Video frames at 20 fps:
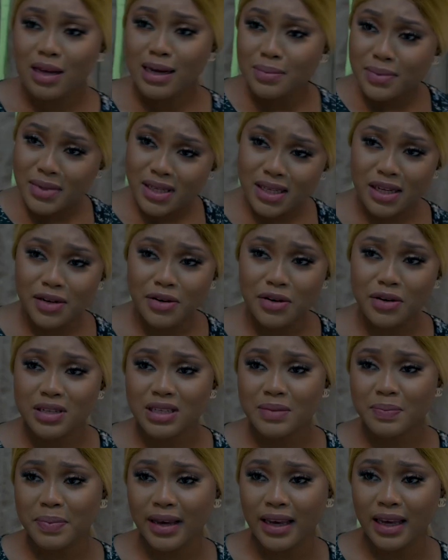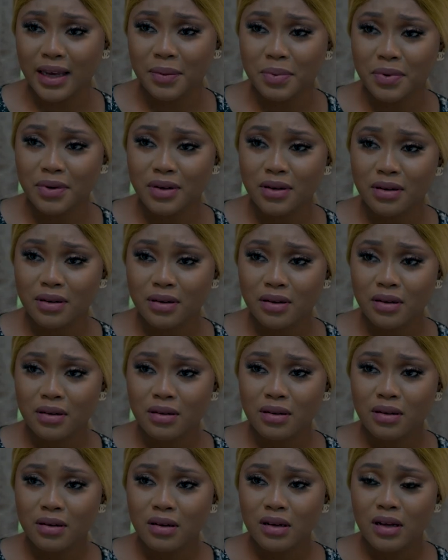I'm serious, babe.
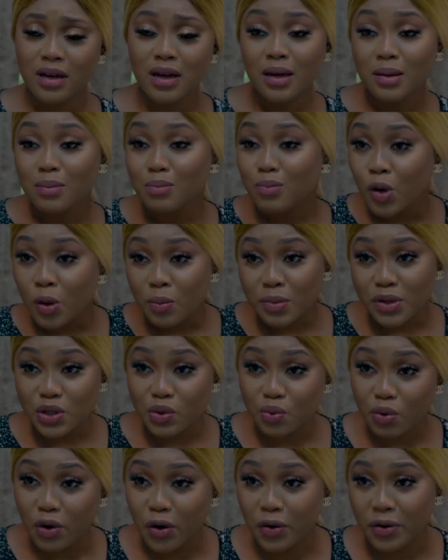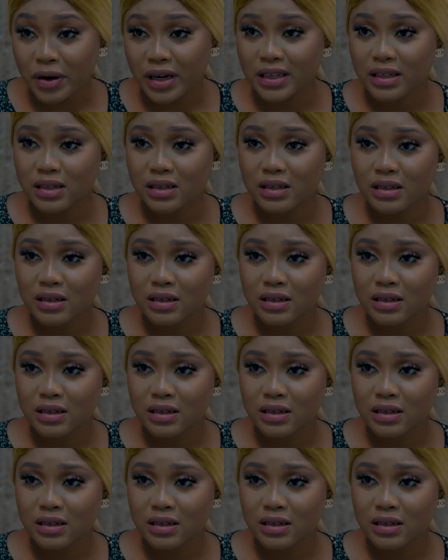Mom is worried.